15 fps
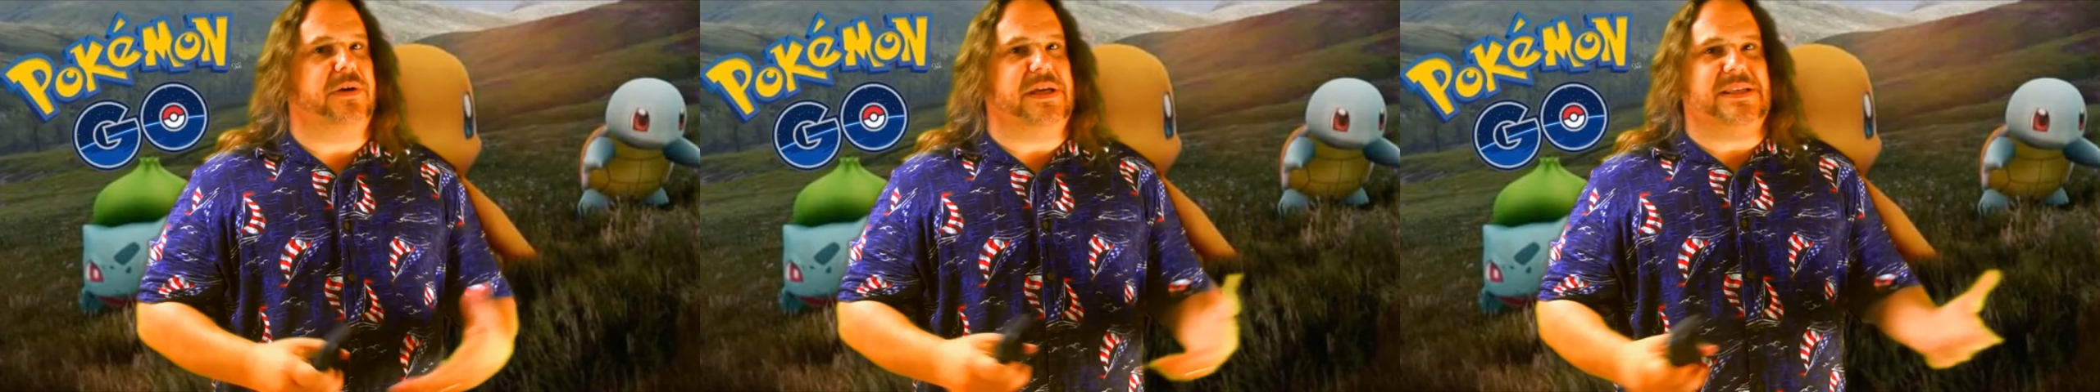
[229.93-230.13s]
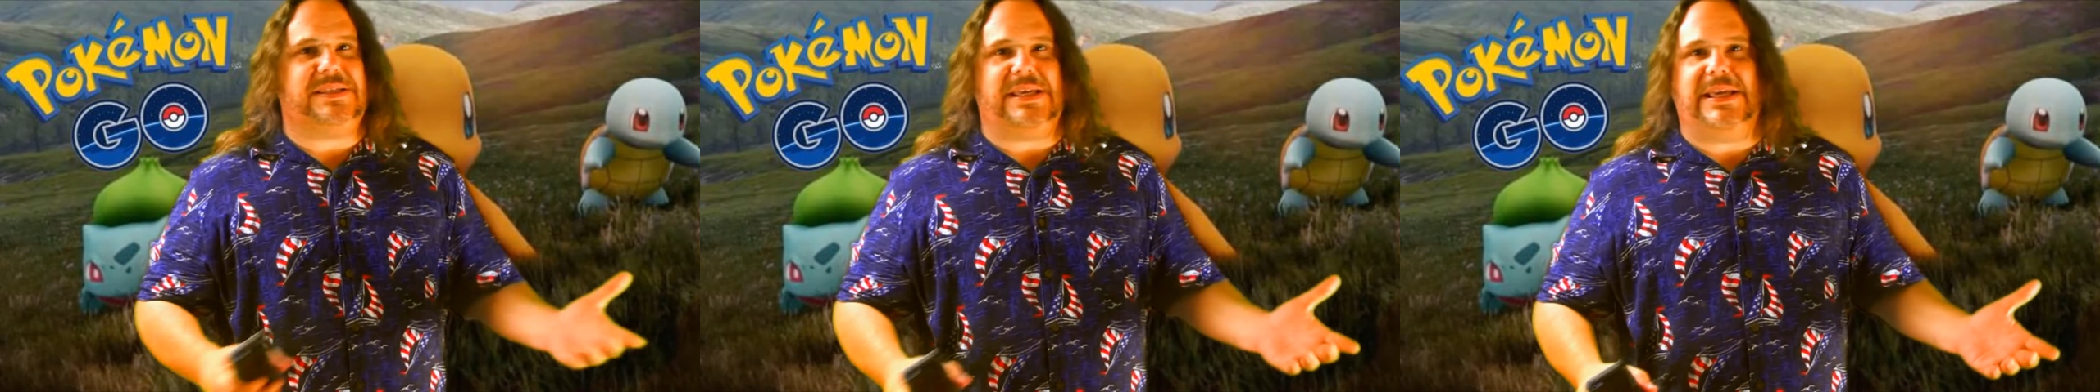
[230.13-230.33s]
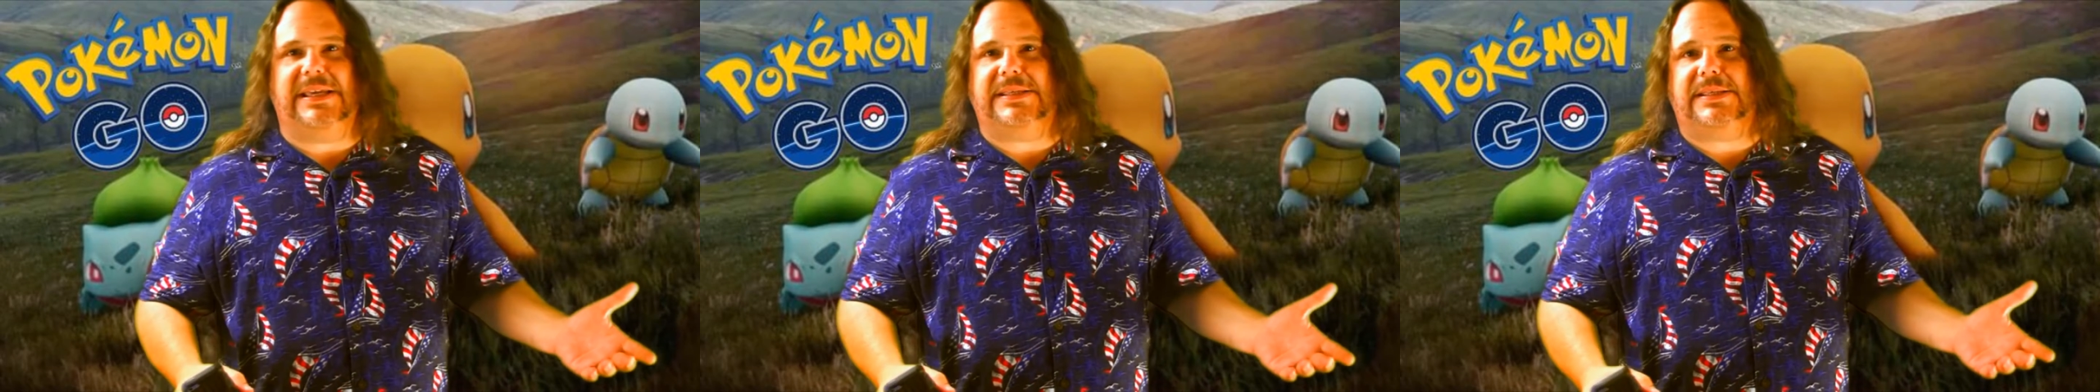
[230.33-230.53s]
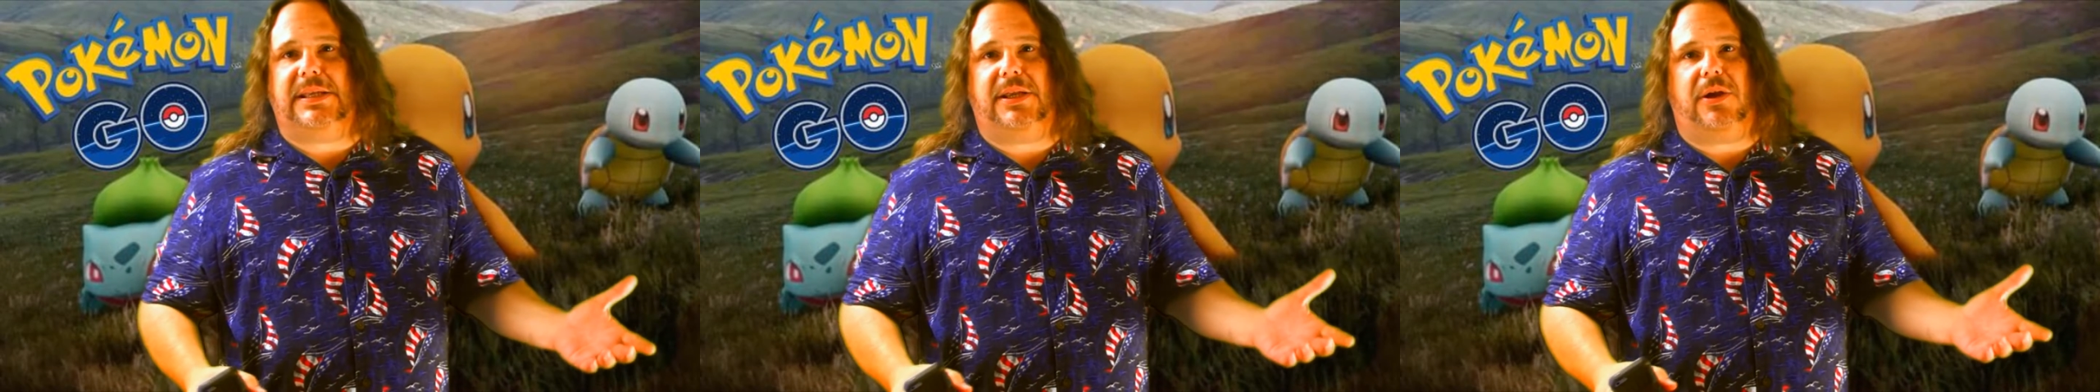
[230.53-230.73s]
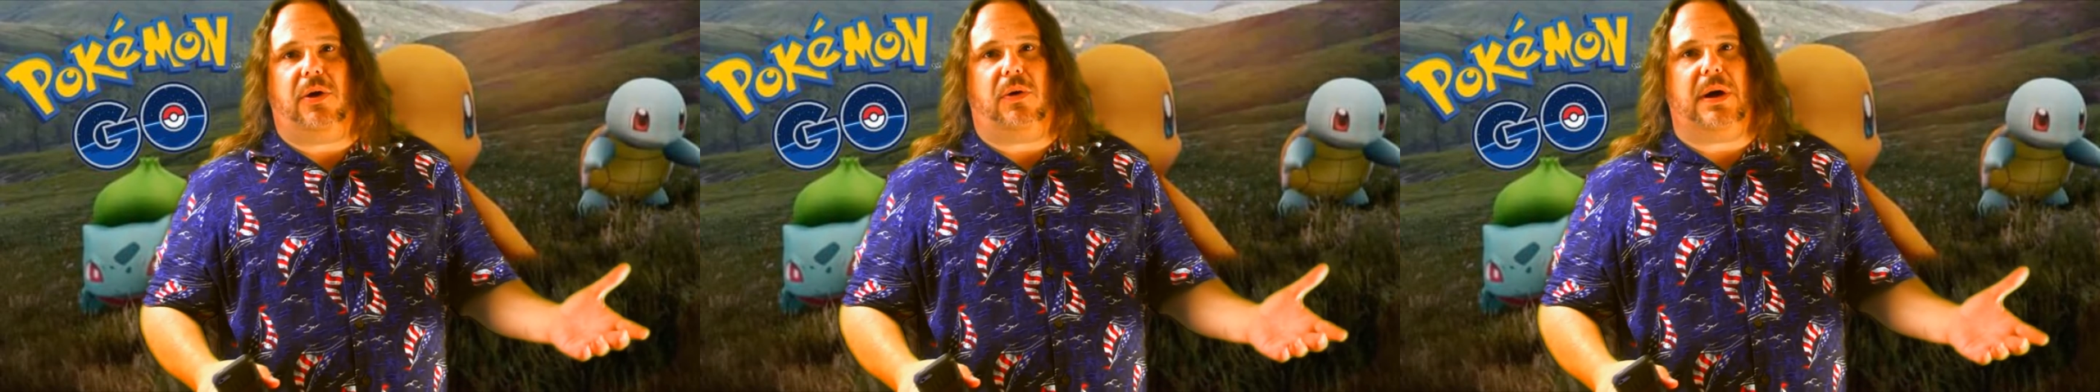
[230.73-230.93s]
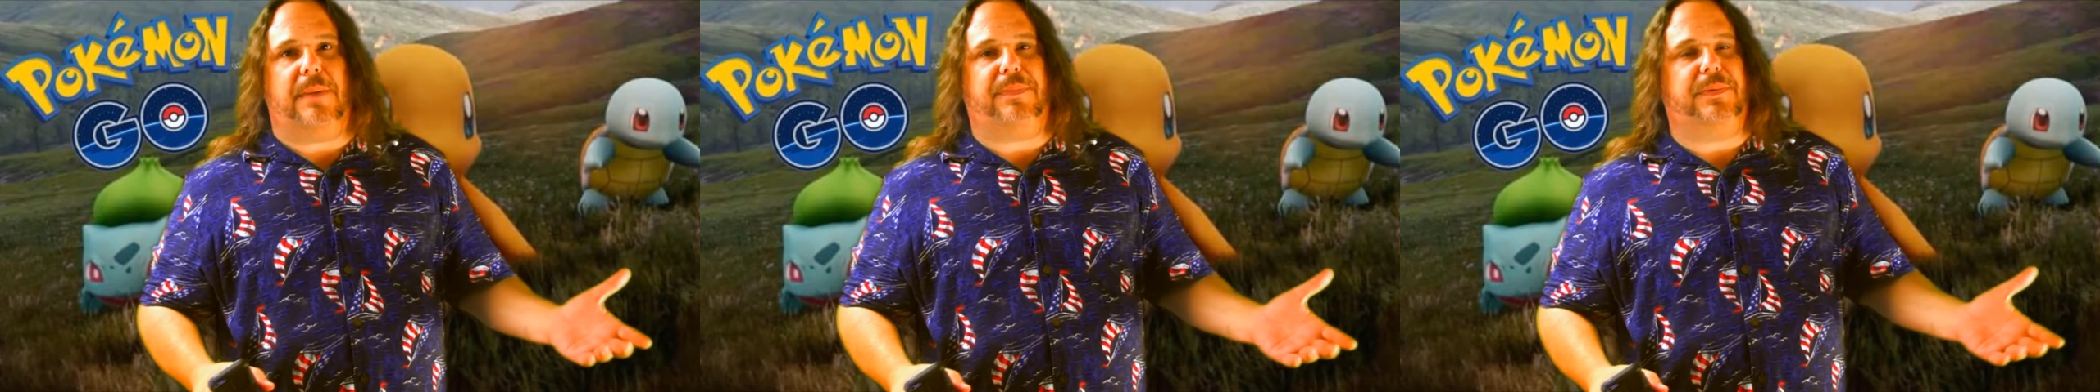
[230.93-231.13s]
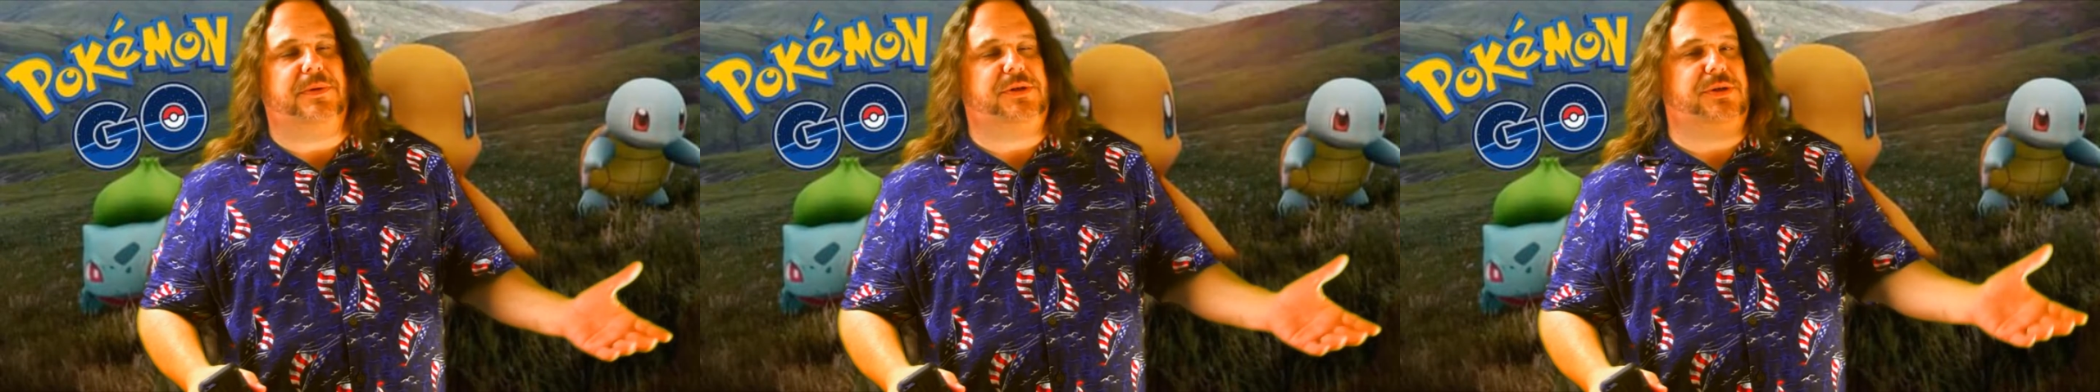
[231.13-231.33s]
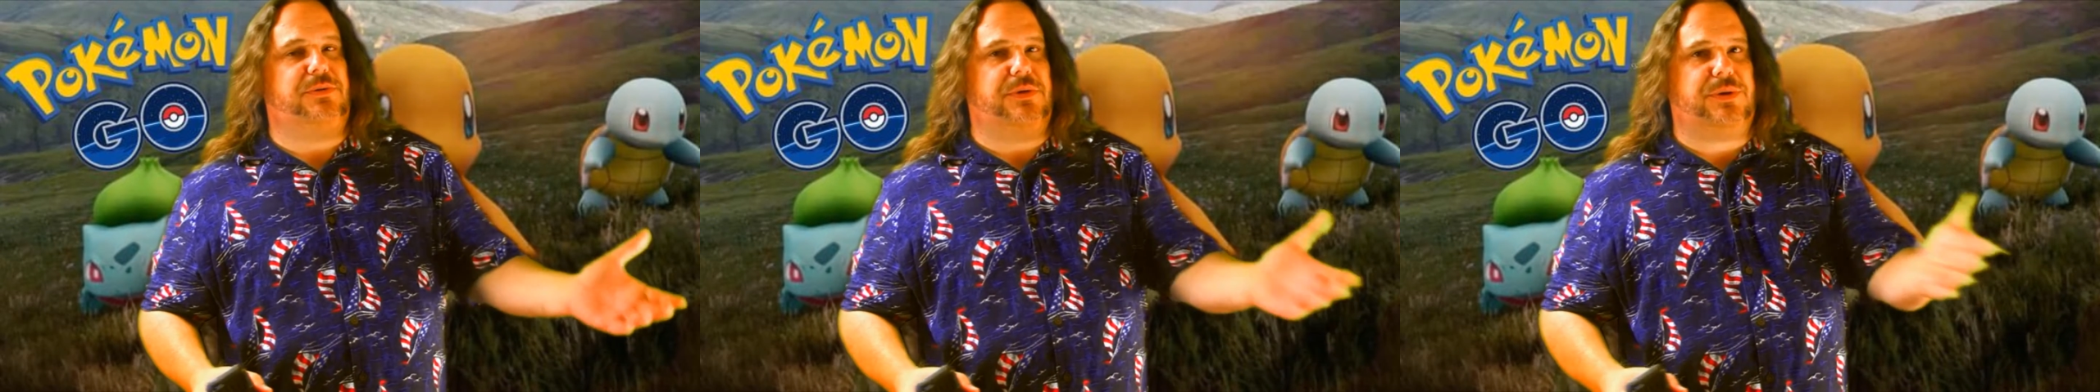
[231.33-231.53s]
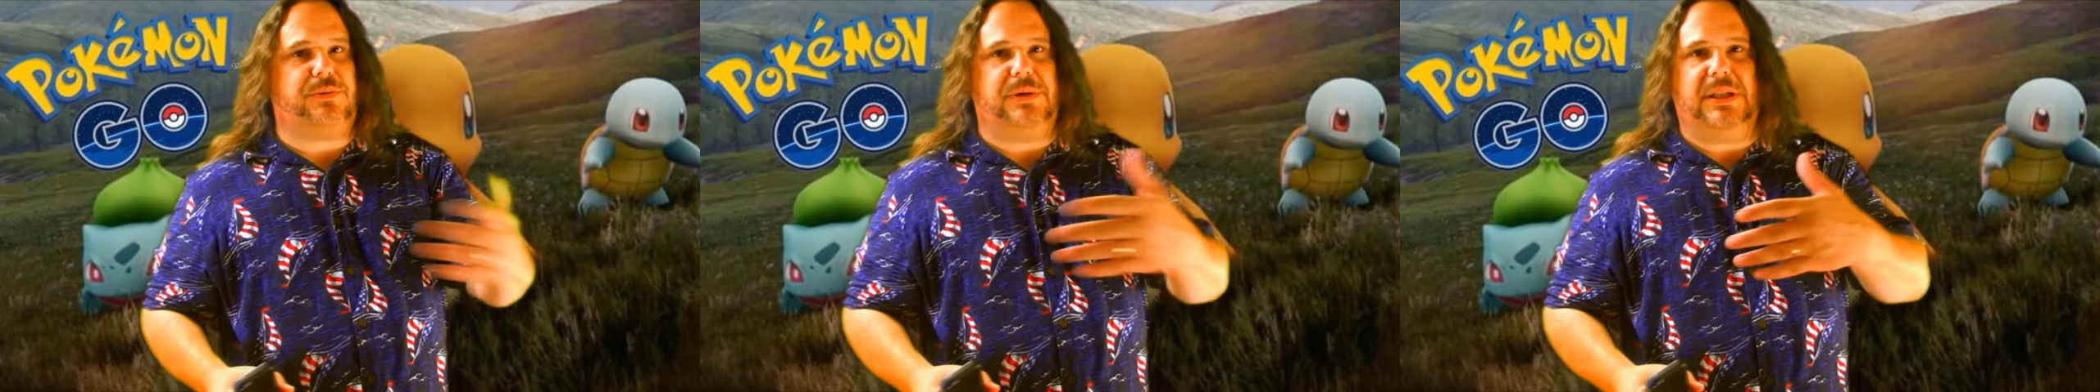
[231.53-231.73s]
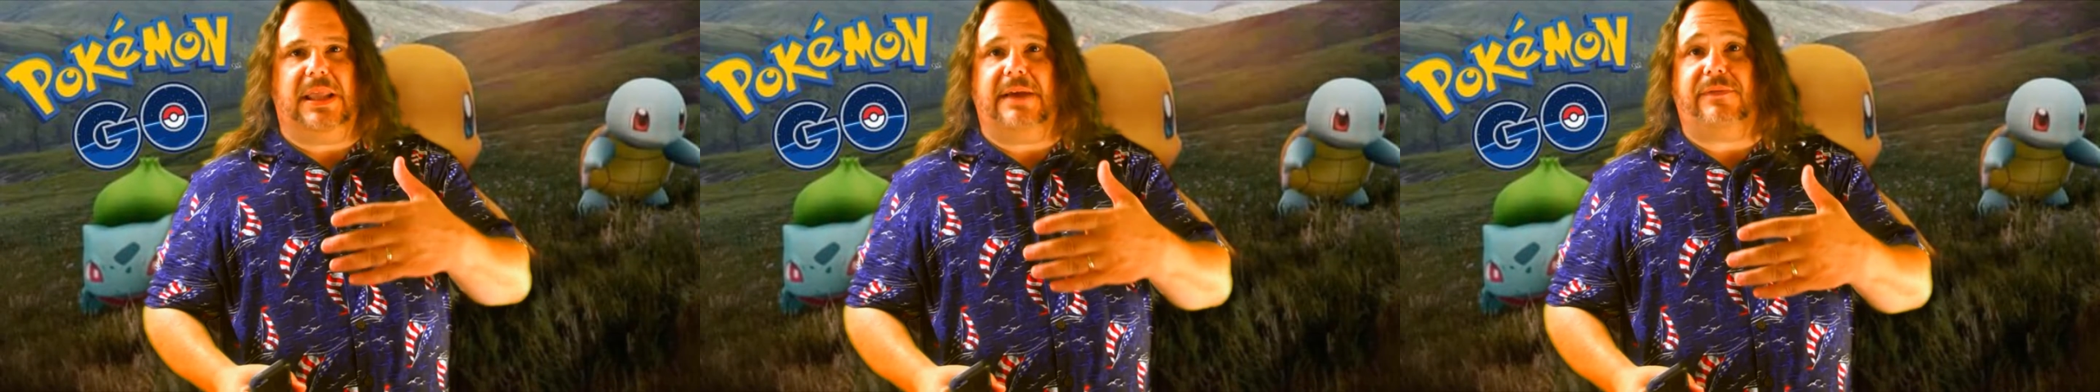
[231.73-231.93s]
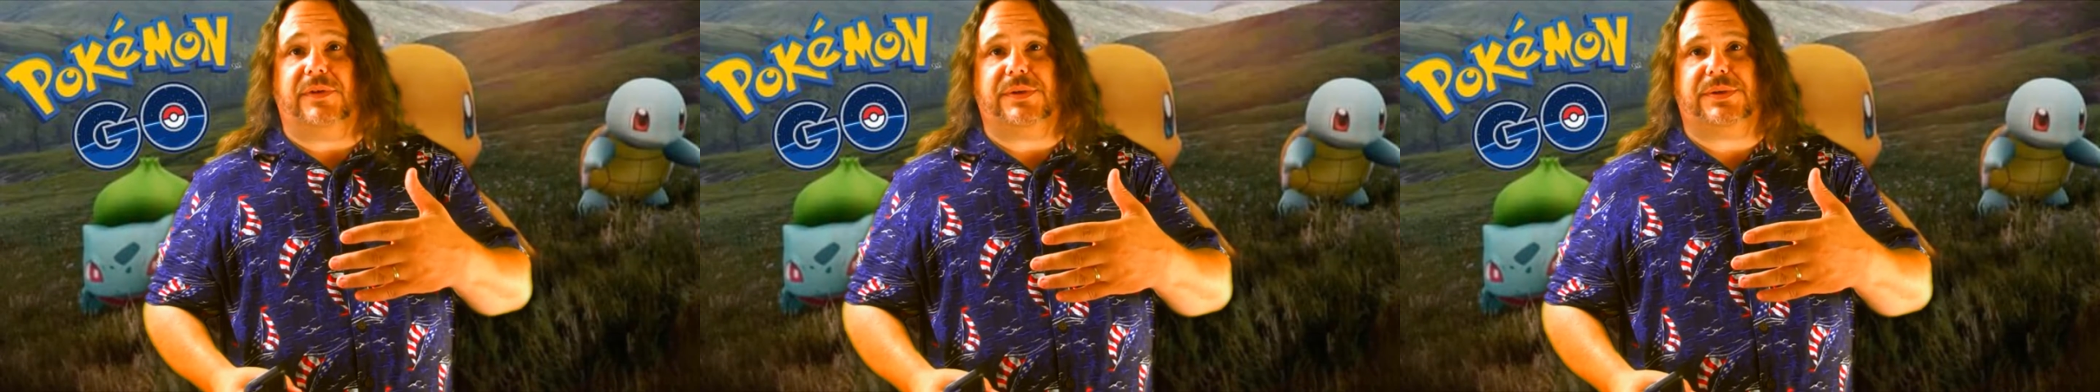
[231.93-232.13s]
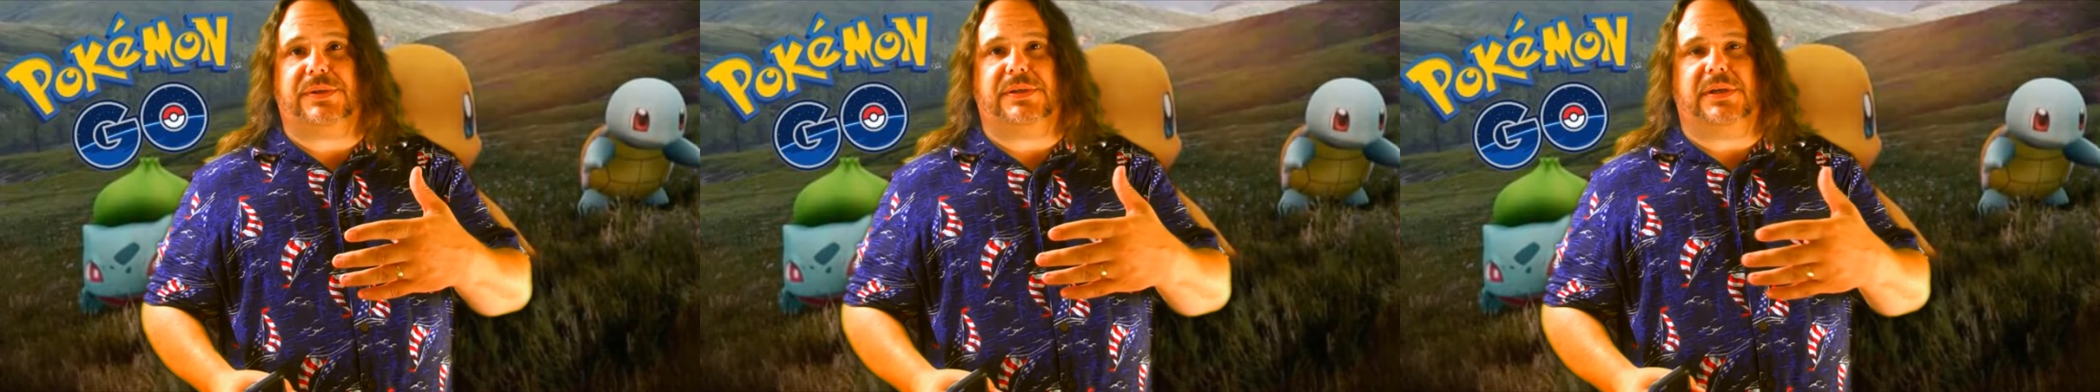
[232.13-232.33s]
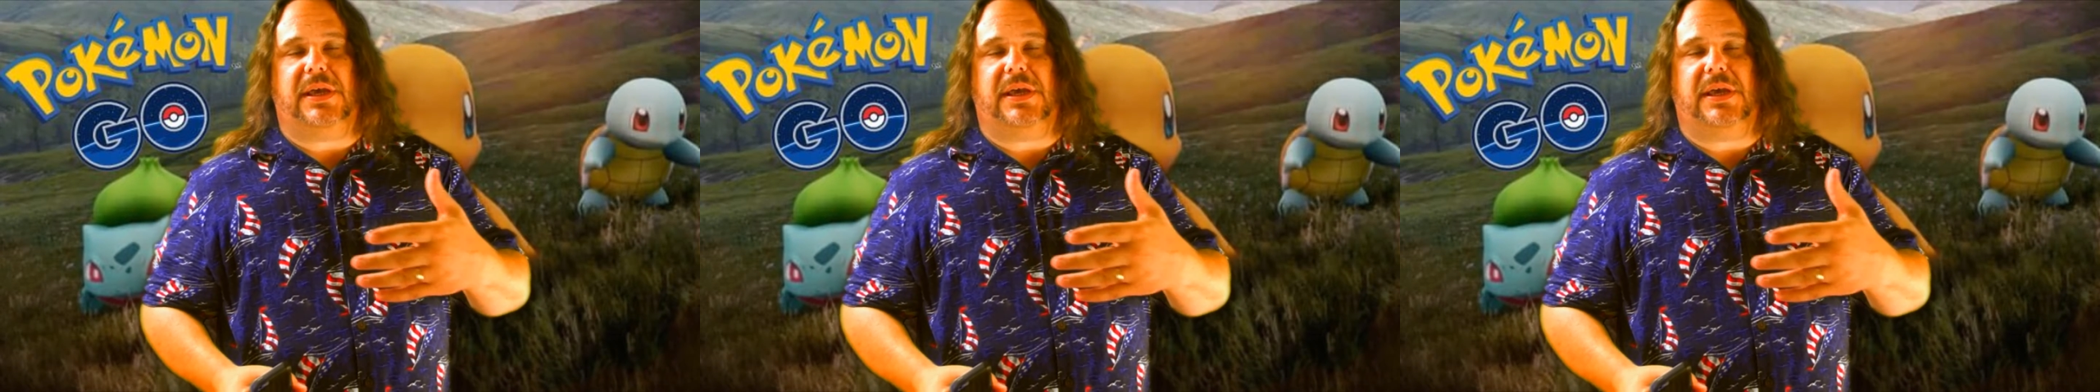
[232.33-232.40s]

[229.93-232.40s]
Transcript: It's easy to go up 2 or 3 levels,